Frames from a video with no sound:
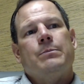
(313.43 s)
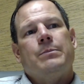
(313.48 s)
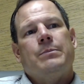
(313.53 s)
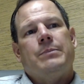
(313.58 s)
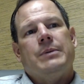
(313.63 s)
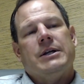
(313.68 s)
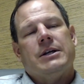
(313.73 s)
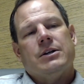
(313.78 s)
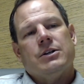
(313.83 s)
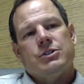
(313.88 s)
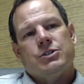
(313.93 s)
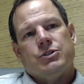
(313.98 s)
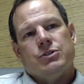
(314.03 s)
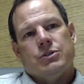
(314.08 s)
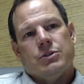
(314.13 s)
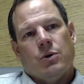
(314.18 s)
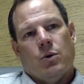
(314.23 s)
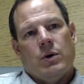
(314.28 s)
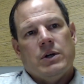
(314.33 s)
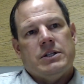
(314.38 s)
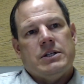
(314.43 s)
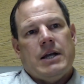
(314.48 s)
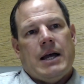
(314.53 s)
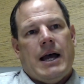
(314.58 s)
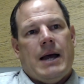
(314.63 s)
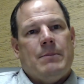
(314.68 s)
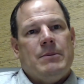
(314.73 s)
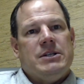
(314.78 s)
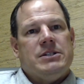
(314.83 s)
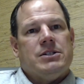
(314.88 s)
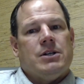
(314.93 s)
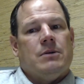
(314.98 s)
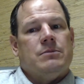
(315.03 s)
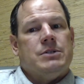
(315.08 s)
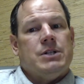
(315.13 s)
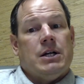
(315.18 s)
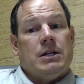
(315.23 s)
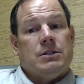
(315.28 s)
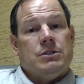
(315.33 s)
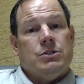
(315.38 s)
because you're going to be
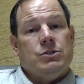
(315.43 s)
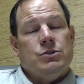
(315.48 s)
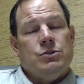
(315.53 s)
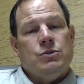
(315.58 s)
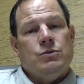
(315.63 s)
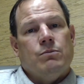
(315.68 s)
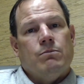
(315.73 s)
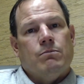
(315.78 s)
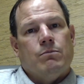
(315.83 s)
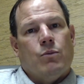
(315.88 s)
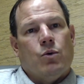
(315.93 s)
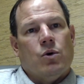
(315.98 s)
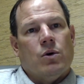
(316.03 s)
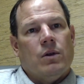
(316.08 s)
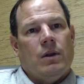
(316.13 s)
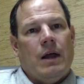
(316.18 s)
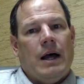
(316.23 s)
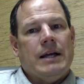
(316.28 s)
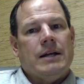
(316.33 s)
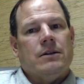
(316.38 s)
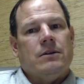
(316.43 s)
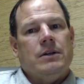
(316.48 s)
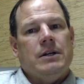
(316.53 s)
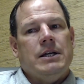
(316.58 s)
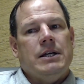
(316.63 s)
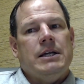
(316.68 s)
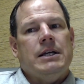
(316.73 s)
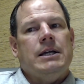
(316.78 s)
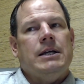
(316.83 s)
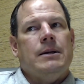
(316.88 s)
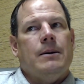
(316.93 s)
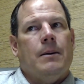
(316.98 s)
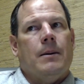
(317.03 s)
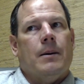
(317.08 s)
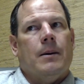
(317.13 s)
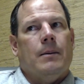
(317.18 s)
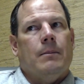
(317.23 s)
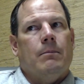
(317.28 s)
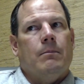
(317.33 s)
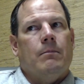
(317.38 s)
subject to more likely
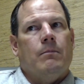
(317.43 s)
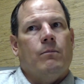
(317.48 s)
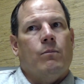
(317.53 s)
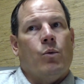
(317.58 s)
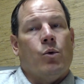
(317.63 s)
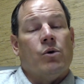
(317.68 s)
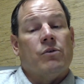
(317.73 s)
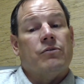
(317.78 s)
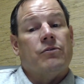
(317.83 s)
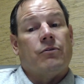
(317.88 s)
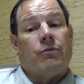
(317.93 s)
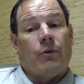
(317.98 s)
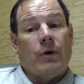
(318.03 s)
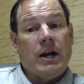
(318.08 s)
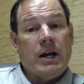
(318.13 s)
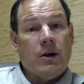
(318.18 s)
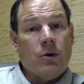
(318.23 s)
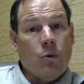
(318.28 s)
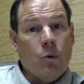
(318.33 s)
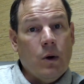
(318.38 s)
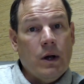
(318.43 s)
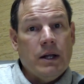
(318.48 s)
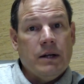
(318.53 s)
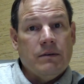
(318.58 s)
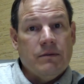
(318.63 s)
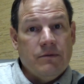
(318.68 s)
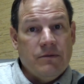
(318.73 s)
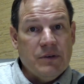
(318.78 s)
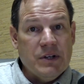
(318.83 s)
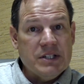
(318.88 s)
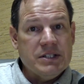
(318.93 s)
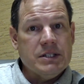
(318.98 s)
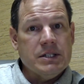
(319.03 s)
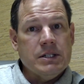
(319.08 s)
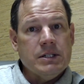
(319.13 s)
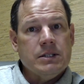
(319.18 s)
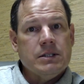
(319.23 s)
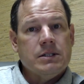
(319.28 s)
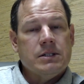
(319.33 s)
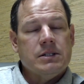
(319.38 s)
more frequent
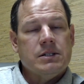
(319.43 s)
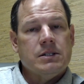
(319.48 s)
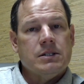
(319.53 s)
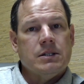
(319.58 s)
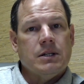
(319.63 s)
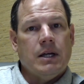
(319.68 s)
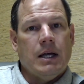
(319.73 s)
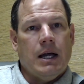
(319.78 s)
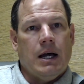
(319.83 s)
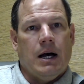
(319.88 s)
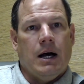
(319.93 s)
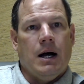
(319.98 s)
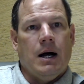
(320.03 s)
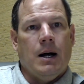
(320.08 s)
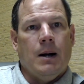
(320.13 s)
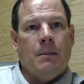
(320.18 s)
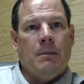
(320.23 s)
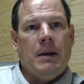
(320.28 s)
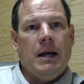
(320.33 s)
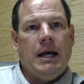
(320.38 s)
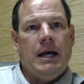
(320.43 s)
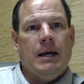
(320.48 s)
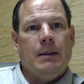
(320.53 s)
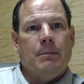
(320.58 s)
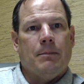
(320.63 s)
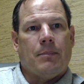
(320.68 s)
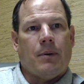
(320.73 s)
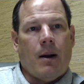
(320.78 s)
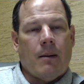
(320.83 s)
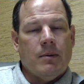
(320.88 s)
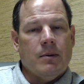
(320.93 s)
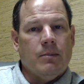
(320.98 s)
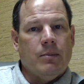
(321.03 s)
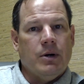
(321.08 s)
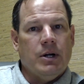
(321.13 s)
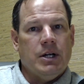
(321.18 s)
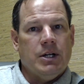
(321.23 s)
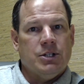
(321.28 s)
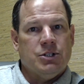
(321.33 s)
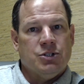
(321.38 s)
visits, and
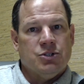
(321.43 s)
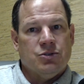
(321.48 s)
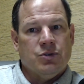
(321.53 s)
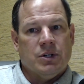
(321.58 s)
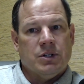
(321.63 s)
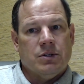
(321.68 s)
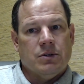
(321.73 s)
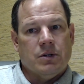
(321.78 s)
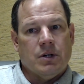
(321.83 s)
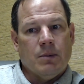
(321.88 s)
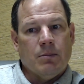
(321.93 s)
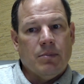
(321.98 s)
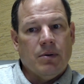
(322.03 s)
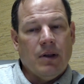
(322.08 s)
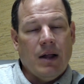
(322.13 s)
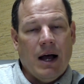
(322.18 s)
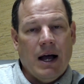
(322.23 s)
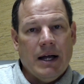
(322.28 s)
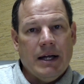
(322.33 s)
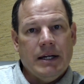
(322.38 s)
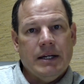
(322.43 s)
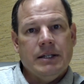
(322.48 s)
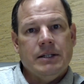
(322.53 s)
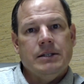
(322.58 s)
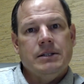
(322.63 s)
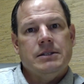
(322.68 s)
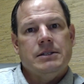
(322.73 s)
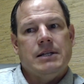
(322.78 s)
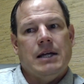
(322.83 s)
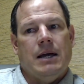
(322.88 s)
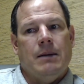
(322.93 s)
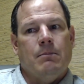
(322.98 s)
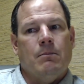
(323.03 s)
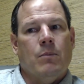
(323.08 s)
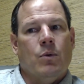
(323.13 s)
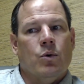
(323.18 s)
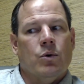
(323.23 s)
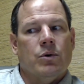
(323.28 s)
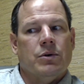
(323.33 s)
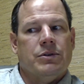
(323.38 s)
probably a stricter compliance and
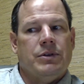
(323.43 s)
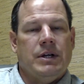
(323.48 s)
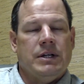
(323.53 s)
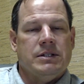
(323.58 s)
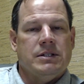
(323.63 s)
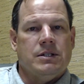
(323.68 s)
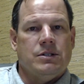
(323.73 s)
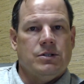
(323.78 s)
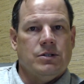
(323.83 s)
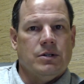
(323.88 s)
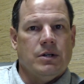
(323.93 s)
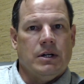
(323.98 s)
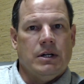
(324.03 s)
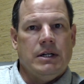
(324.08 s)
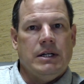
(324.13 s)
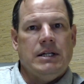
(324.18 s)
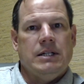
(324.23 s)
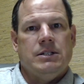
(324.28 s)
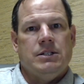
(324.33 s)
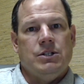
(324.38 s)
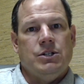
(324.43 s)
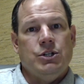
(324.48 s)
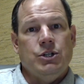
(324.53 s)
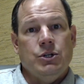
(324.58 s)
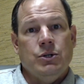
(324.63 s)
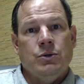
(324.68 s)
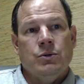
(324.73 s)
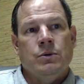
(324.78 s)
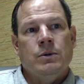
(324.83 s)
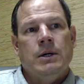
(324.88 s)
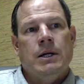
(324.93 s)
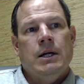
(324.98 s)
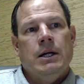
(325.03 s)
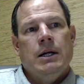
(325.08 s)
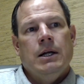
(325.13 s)
more things that you're going to need to do.